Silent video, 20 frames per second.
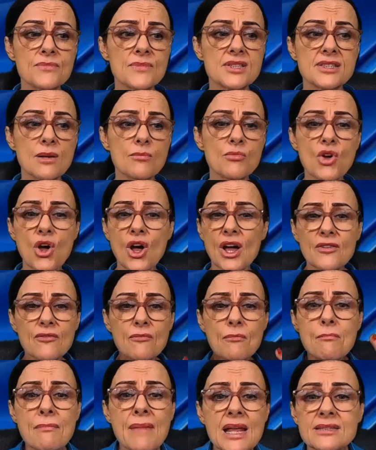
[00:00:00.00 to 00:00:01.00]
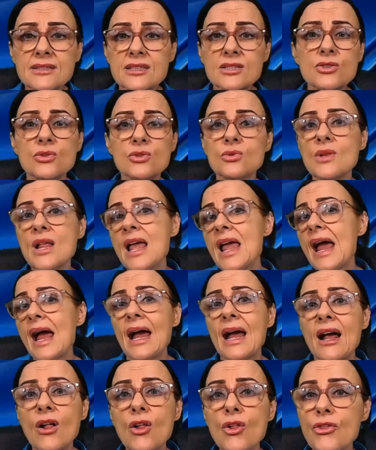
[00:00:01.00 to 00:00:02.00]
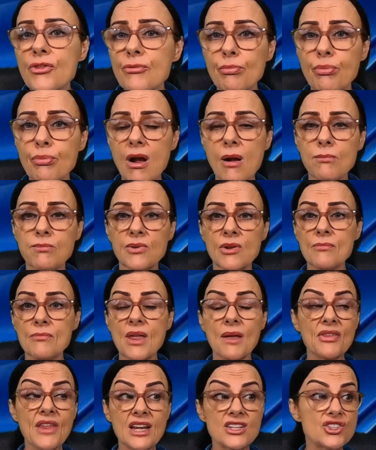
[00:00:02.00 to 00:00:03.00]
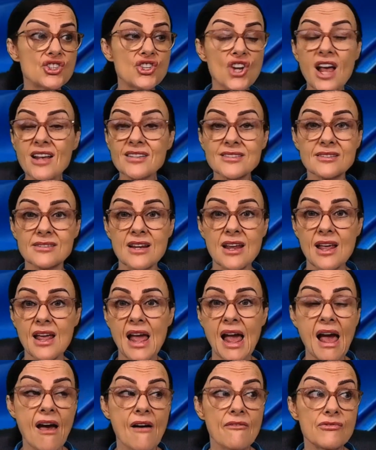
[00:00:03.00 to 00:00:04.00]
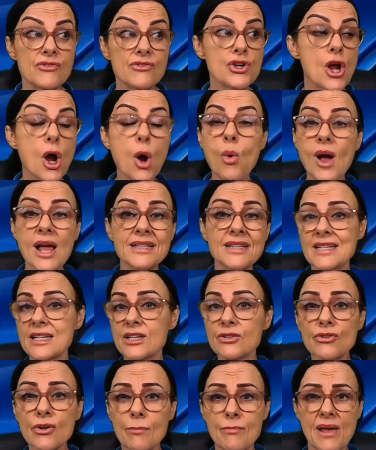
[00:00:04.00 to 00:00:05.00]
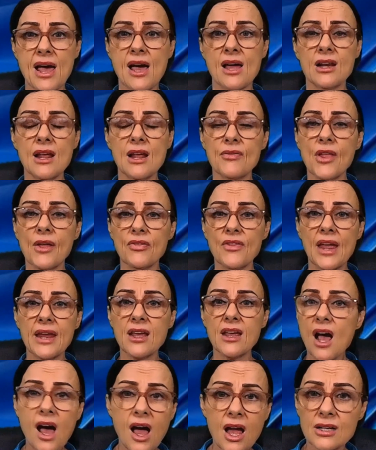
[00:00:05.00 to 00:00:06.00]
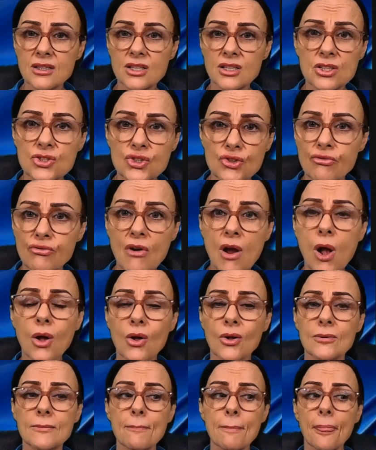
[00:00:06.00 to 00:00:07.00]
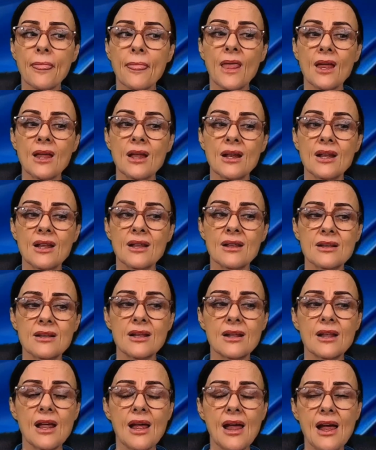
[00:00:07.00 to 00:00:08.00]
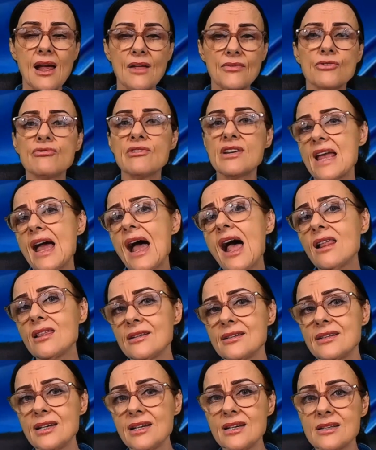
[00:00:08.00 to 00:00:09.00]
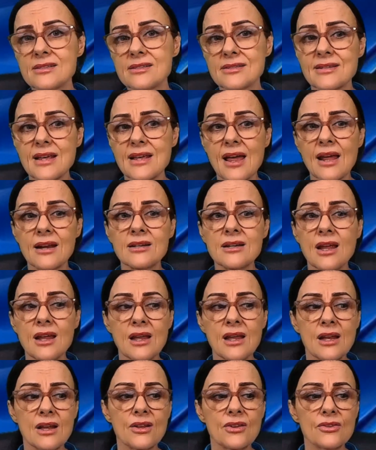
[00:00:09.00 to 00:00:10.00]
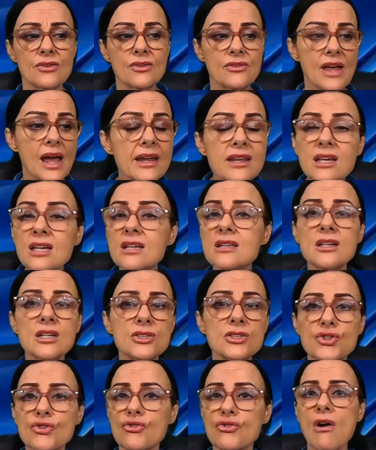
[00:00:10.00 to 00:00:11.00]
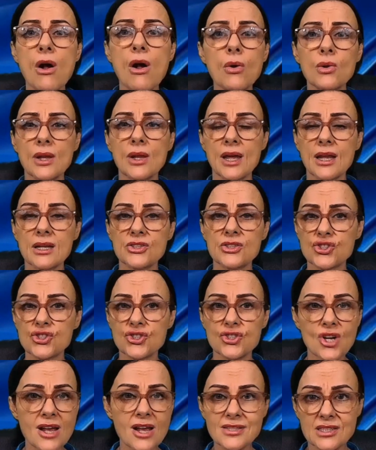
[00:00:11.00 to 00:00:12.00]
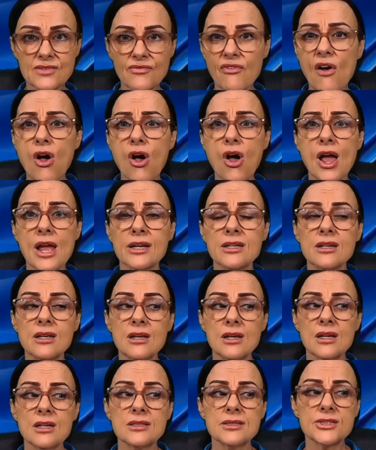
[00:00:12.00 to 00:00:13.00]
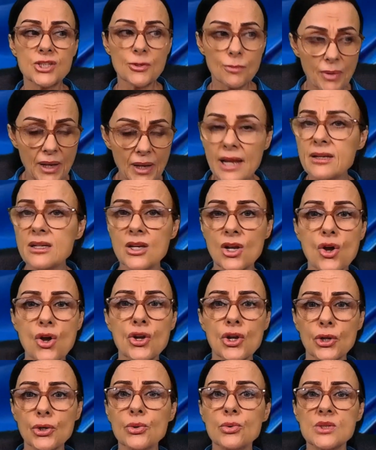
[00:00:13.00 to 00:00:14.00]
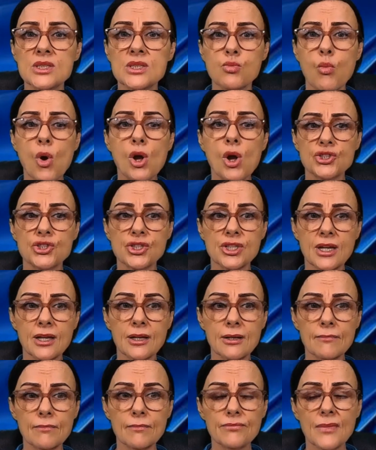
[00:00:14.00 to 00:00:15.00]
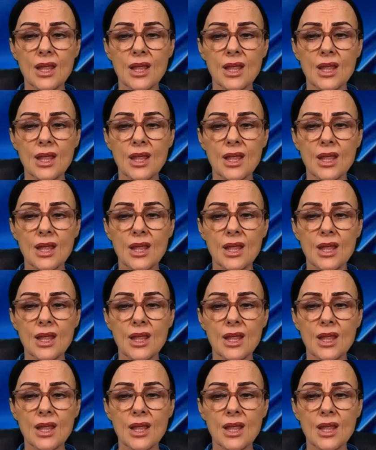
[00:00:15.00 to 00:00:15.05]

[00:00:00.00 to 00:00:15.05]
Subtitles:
some kind of mental health problem that they just have no idea about and that they can't control. And the reality is that they can control it just fine, depending on who is watching.